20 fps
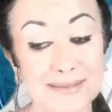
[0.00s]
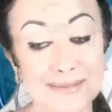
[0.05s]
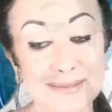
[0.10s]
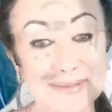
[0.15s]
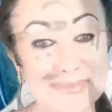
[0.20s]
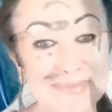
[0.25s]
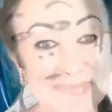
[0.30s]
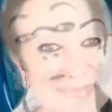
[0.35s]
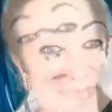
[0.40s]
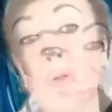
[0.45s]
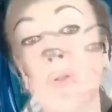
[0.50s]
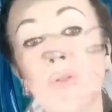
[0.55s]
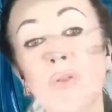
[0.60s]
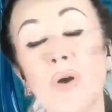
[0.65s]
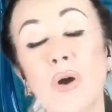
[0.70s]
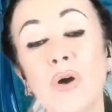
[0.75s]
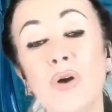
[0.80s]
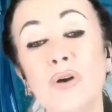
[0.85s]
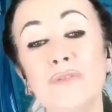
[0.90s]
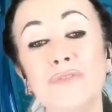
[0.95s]
And
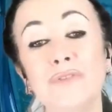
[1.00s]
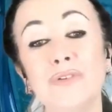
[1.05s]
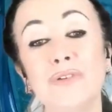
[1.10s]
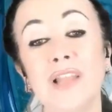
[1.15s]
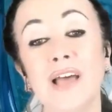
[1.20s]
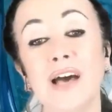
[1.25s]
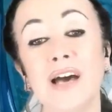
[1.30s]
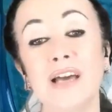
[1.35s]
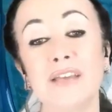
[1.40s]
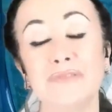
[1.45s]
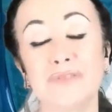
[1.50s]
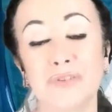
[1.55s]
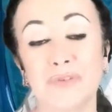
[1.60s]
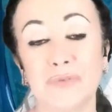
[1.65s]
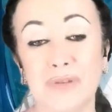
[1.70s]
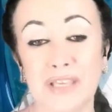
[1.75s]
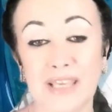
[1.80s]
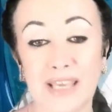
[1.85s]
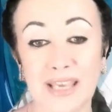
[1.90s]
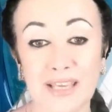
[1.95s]
all of the life
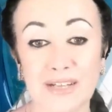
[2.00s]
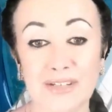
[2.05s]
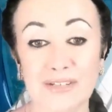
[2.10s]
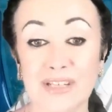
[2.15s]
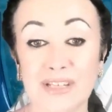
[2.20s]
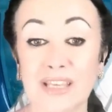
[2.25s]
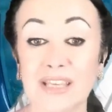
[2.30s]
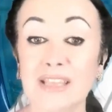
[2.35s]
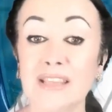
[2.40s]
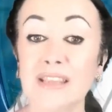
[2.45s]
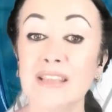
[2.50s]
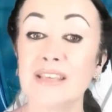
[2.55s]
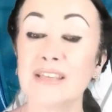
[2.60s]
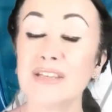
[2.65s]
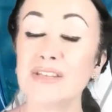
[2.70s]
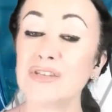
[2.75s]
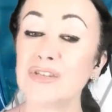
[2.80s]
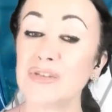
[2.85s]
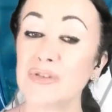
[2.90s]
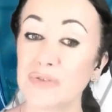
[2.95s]
created in
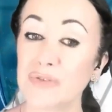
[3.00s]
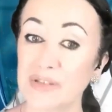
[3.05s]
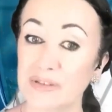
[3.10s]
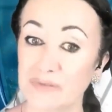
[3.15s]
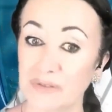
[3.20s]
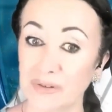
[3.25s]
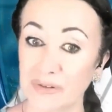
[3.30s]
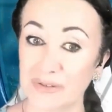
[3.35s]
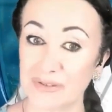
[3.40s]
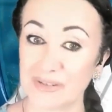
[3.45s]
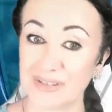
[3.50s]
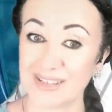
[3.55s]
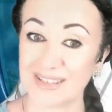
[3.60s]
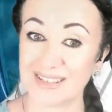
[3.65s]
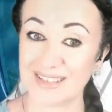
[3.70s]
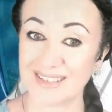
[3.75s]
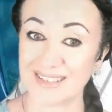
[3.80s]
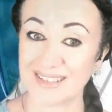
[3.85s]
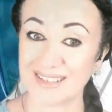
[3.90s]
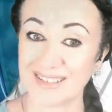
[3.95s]
this
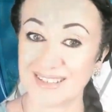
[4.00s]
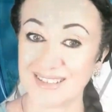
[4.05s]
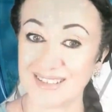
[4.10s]
universe